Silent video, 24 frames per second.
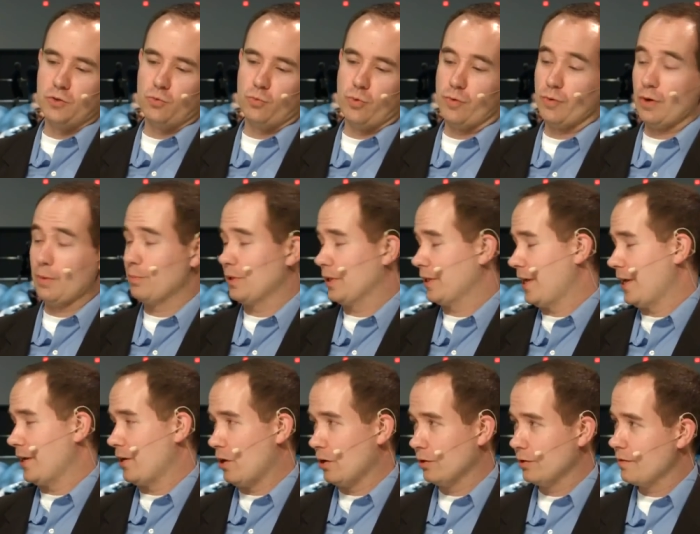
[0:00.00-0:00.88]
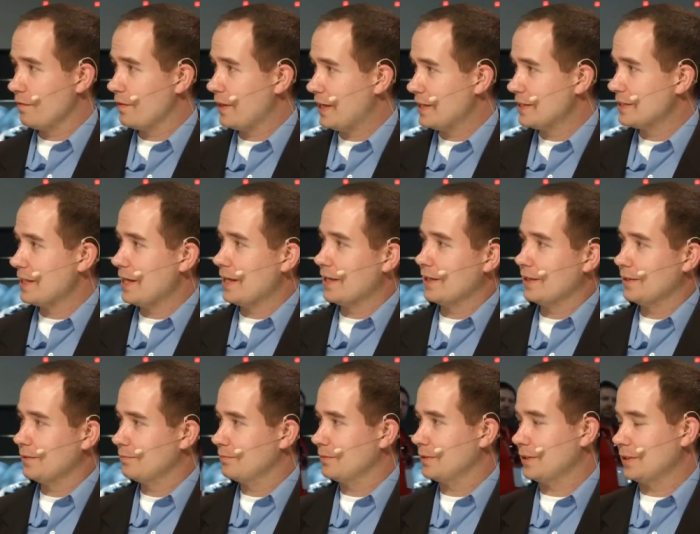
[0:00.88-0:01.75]
We replicate all of that
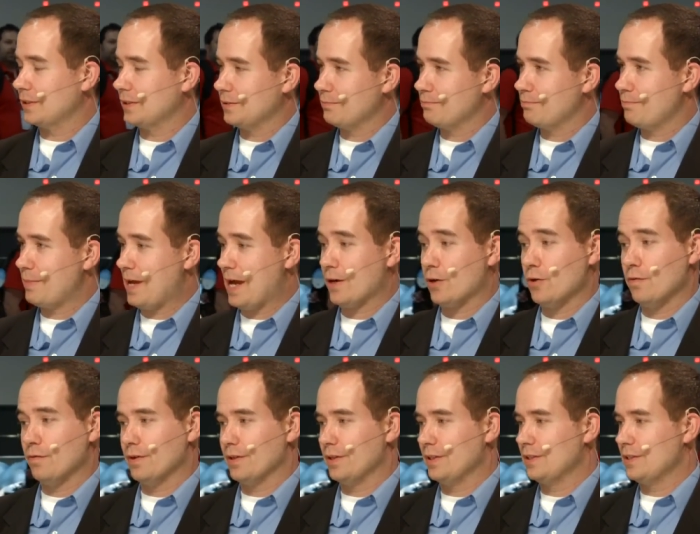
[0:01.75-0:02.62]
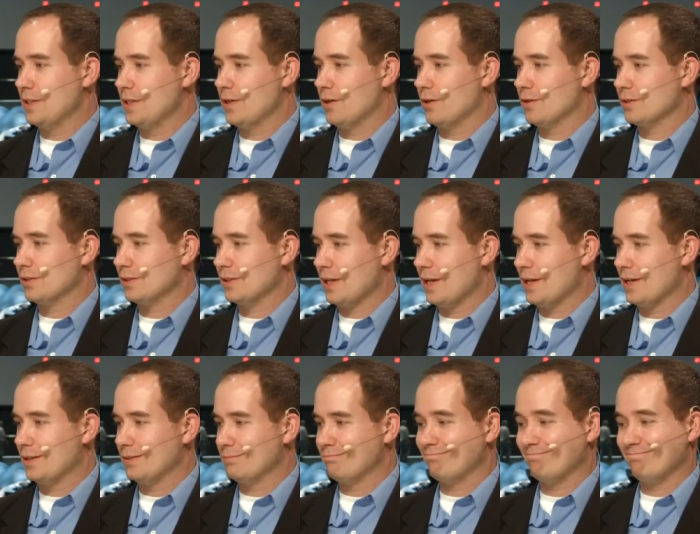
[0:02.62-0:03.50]
data uh, back over to the DR
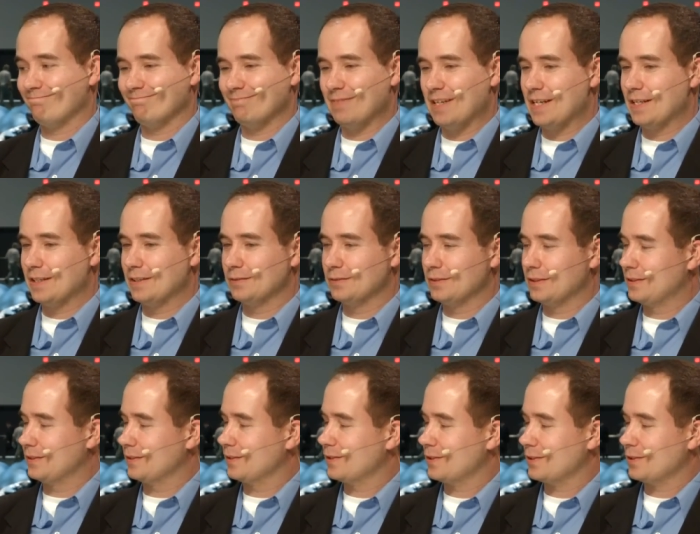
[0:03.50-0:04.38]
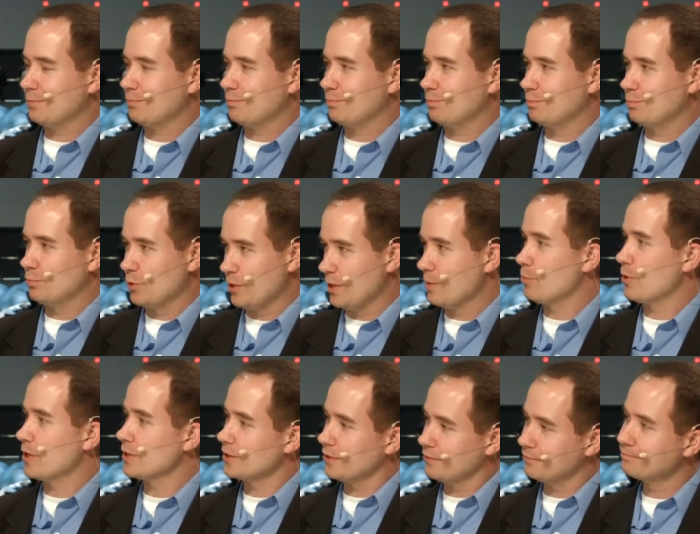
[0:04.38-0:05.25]
site, and, and it's. Did it
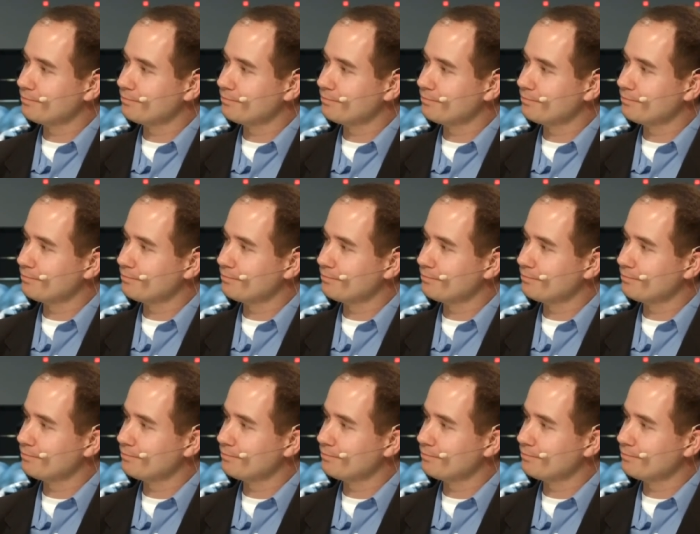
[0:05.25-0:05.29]
help with the